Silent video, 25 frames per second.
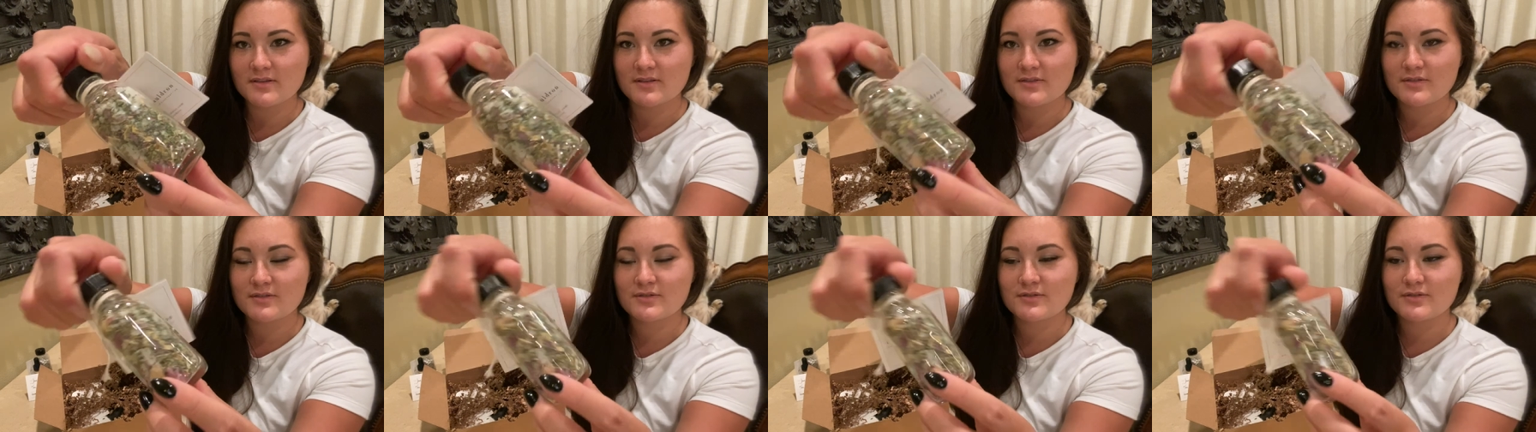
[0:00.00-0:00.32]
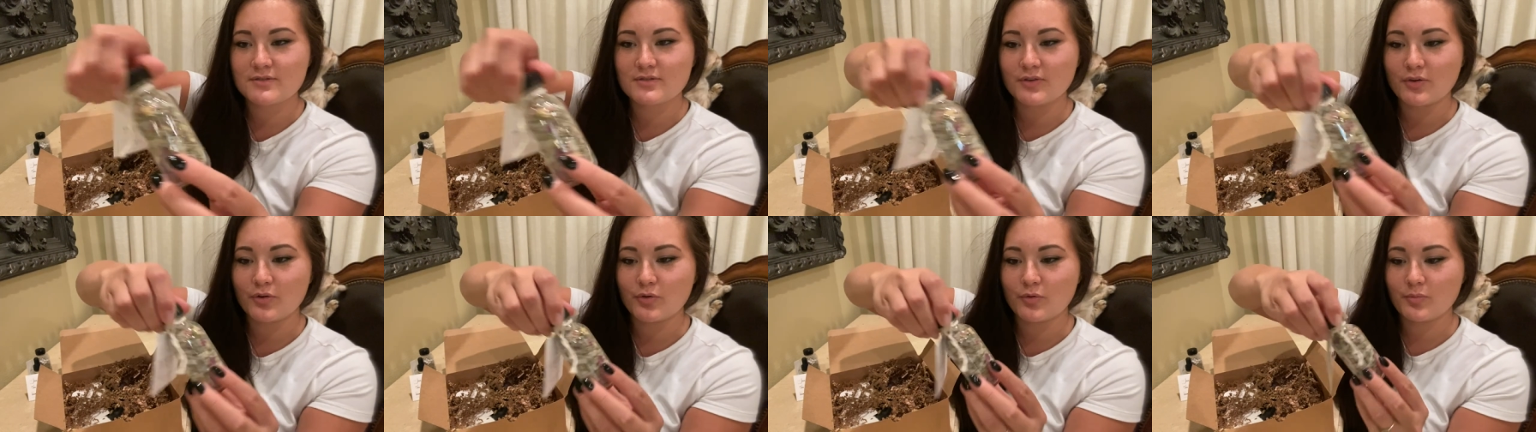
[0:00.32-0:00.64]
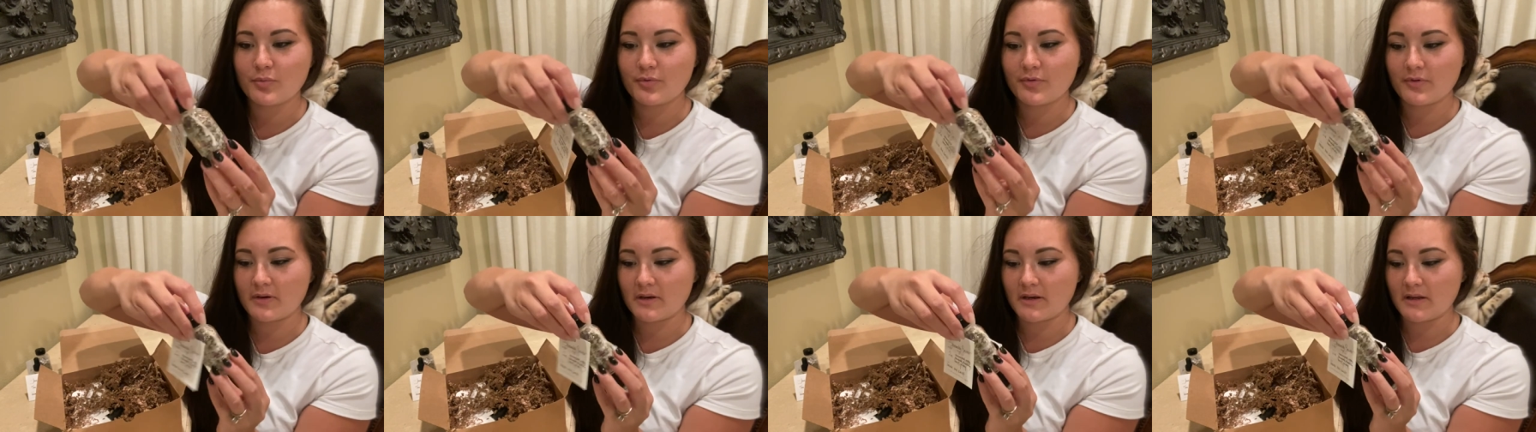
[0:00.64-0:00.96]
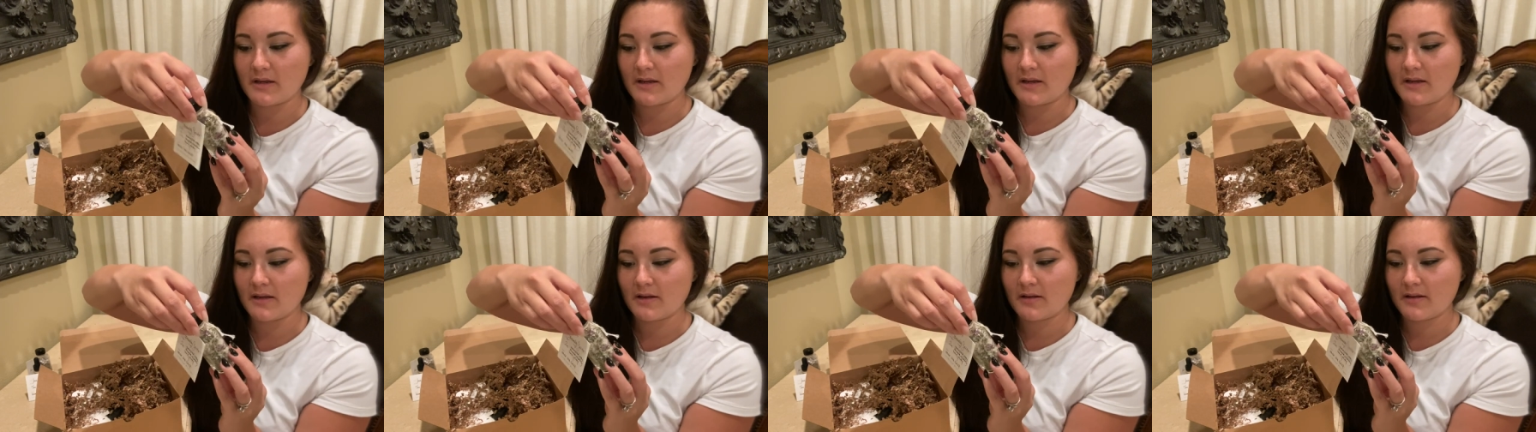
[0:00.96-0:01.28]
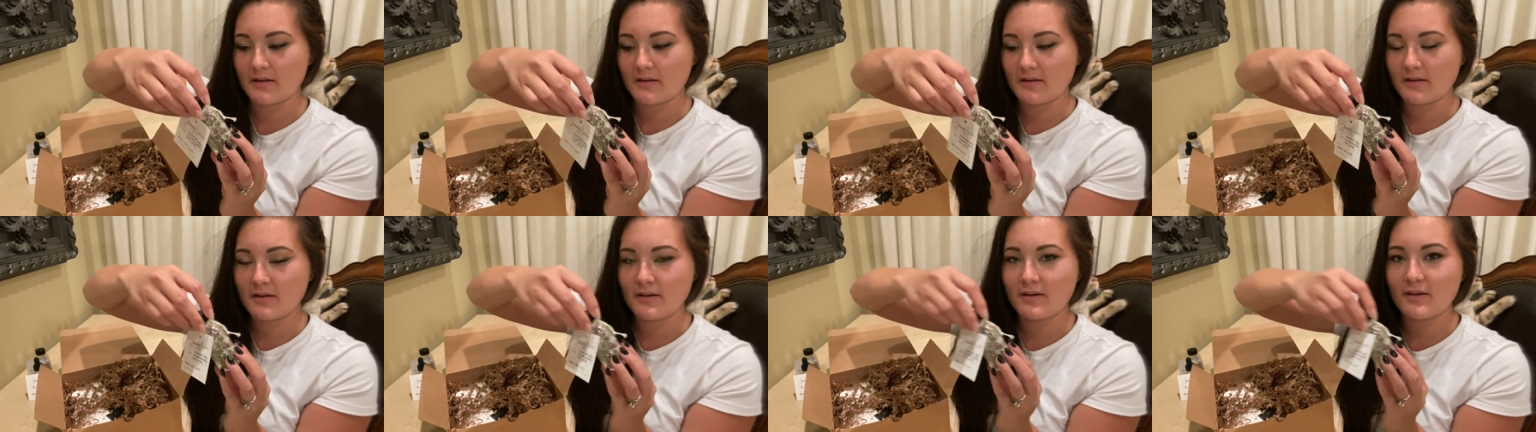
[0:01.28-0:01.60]
So pretty.
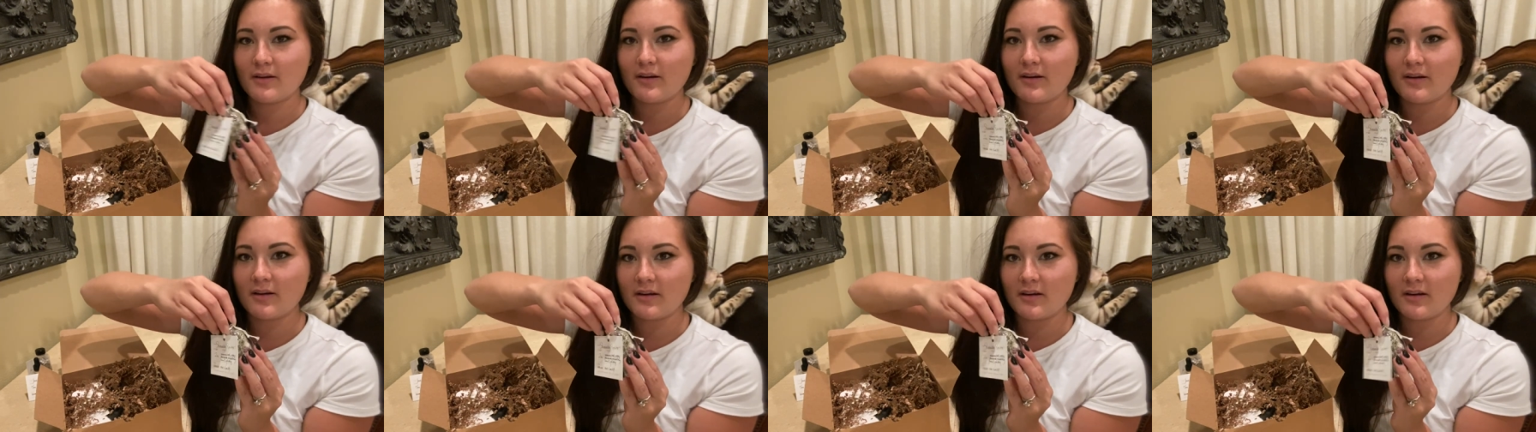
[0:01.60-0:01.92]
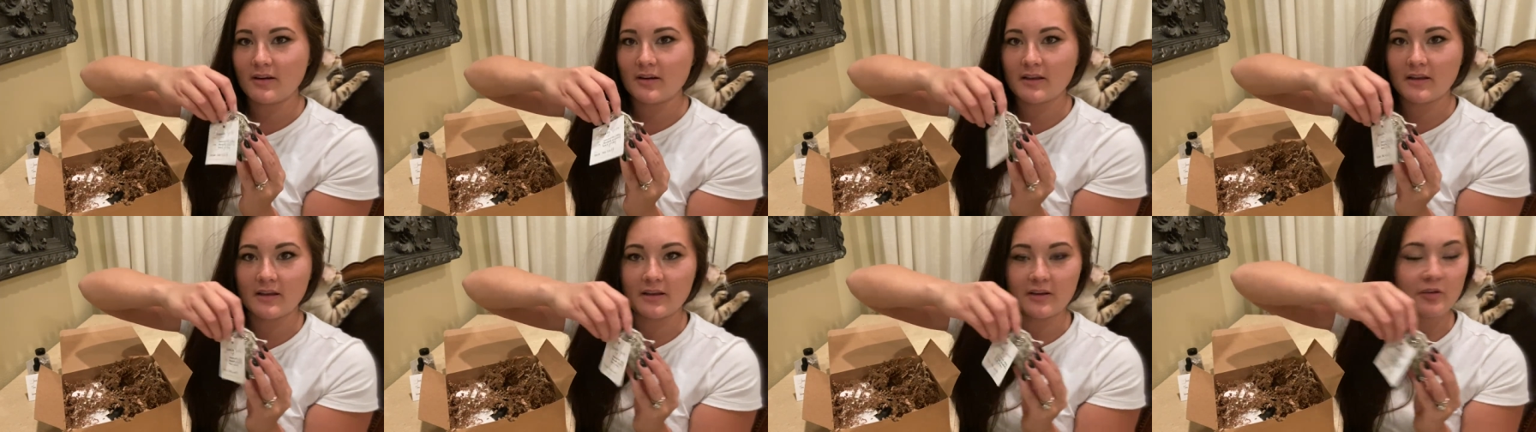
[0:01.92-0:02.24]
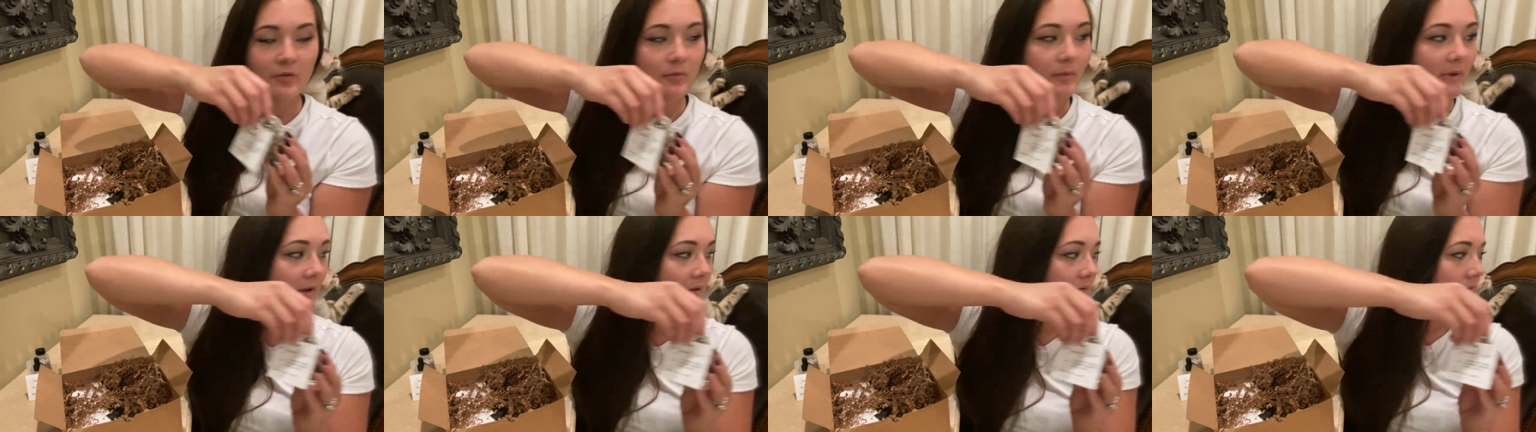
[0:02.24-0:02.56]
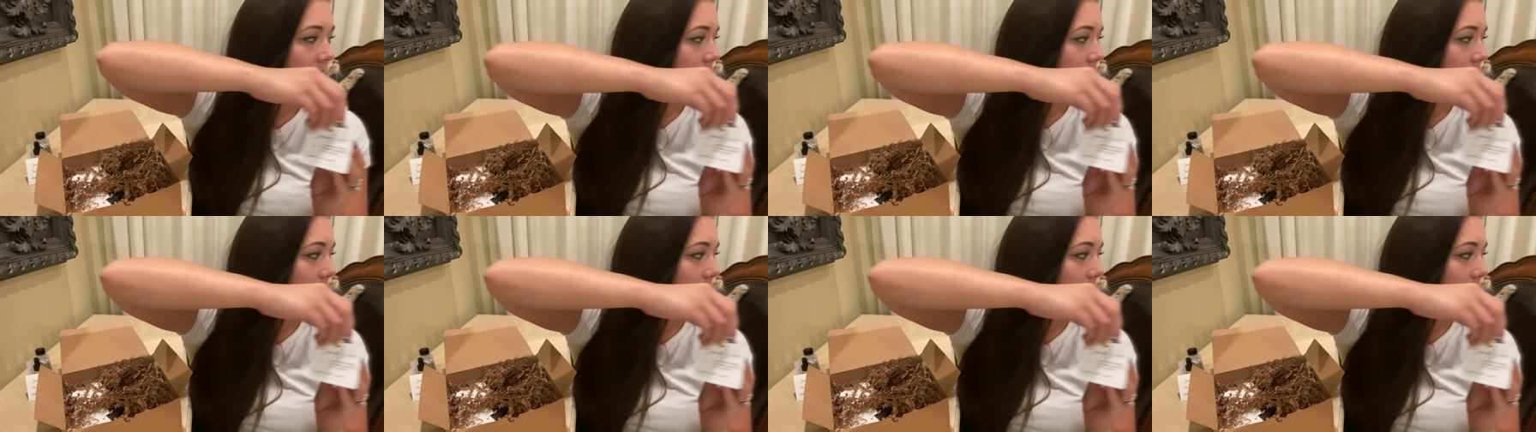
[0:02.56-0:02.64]
Oh, can you imagine?